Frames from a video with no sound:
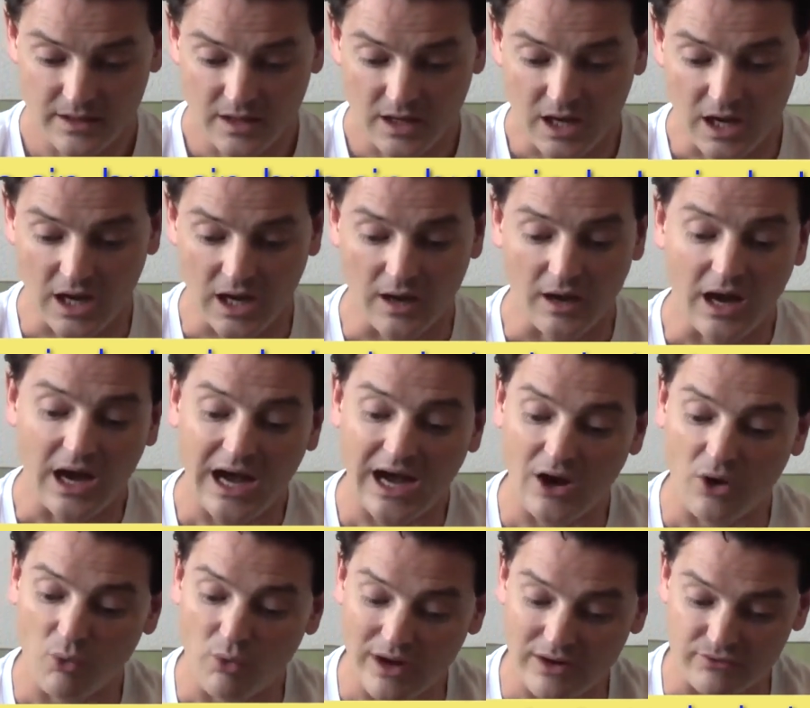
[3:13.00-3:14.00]

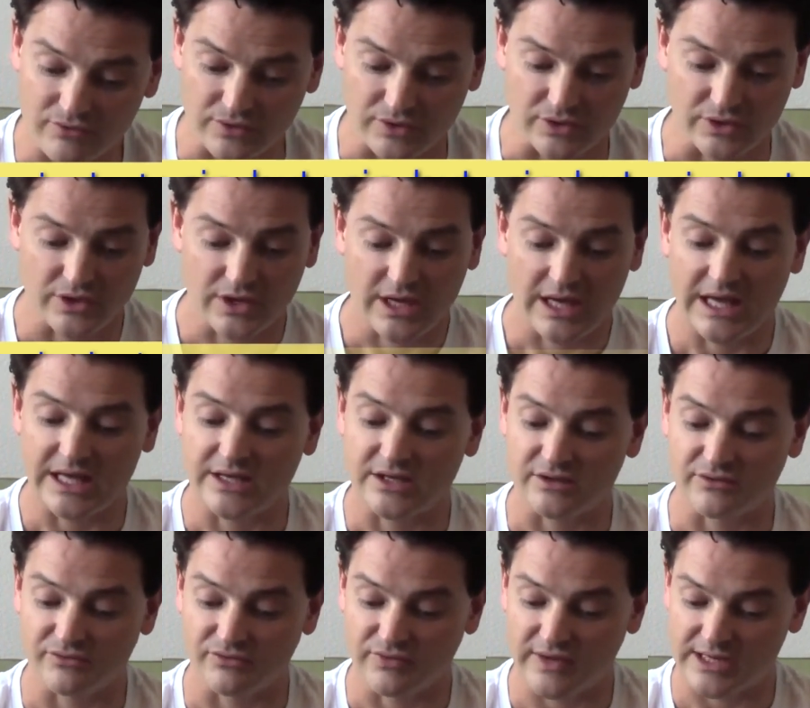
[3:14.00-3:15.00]
However, a
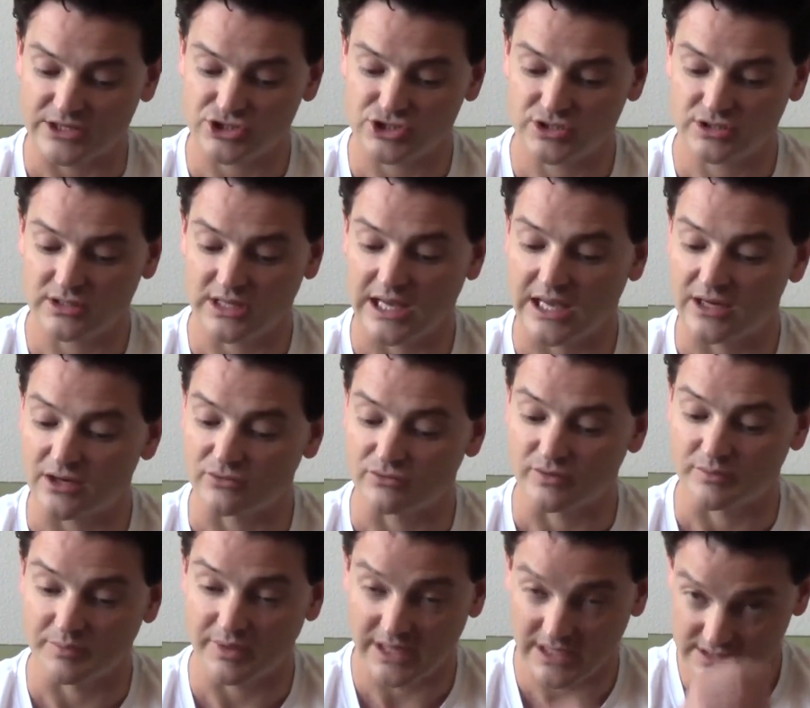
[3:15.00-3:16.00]
confession and a
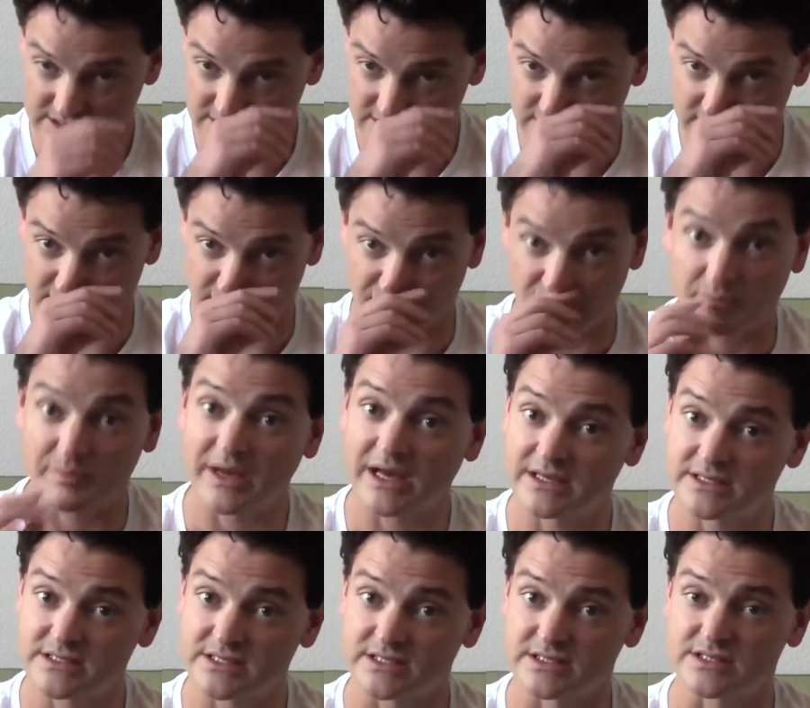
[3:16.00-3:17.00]

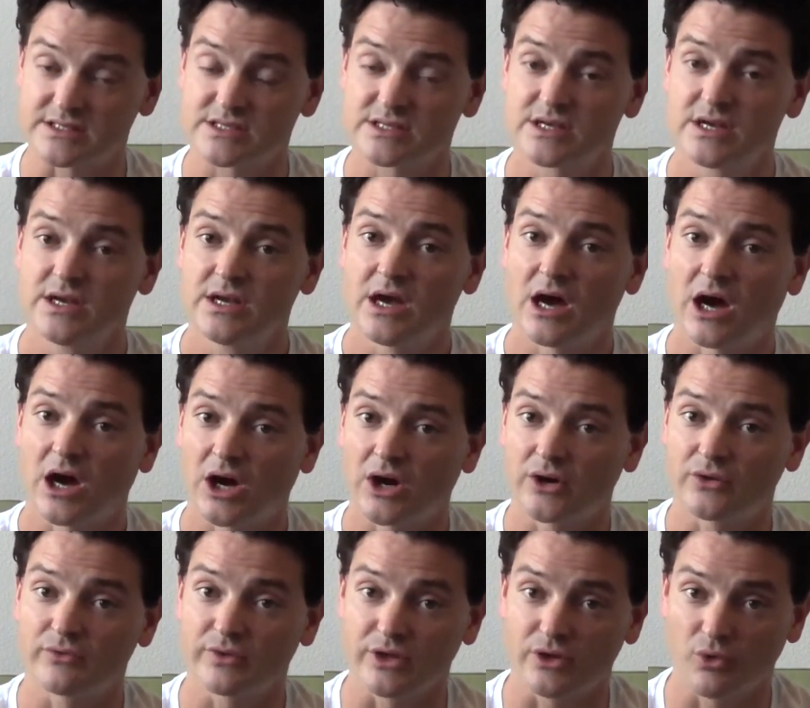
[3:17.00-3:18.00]
repentance are
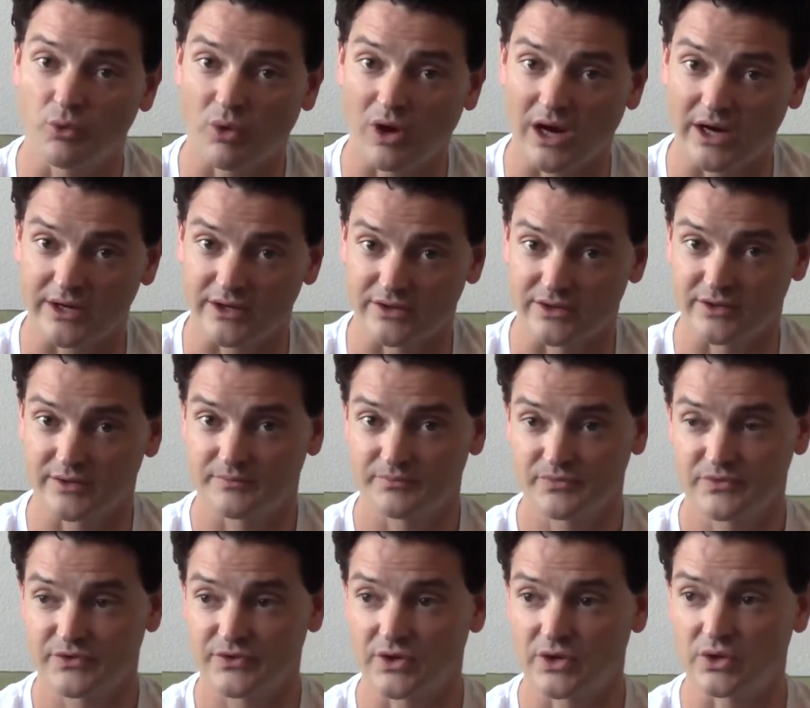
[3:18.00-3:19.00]
required.
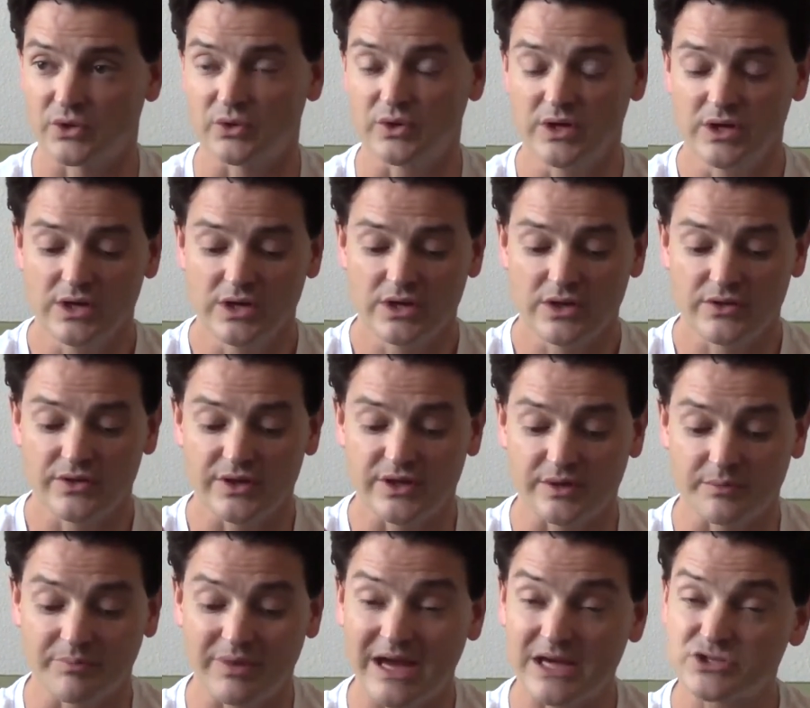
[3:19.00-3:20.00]
So the
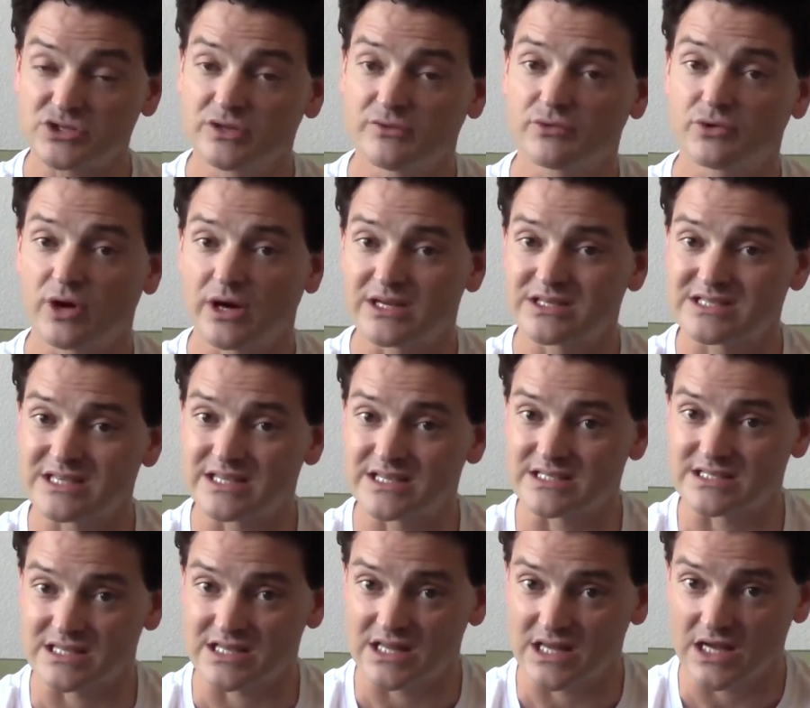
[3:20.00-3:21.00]
compassion of Christ
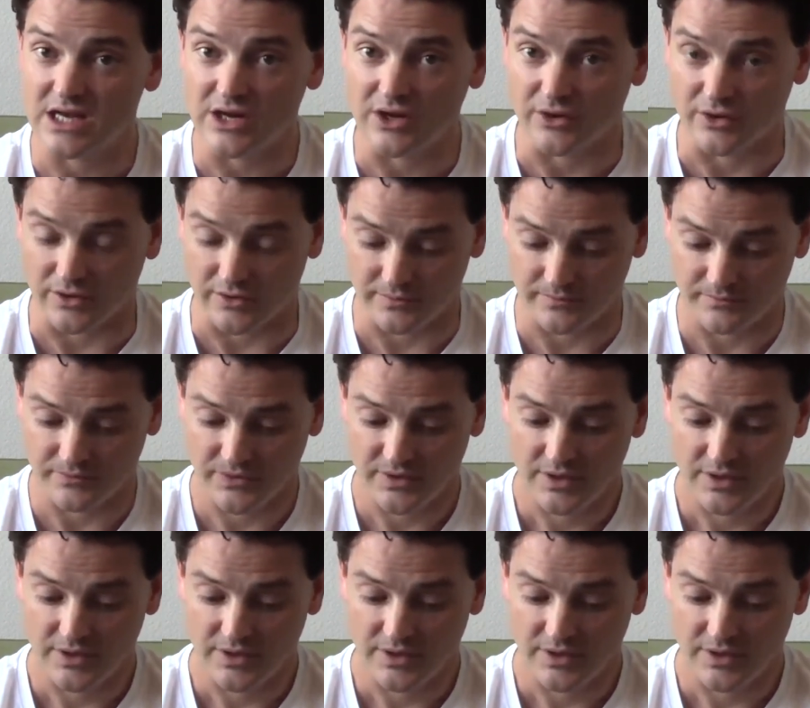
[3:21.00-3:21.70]
is there.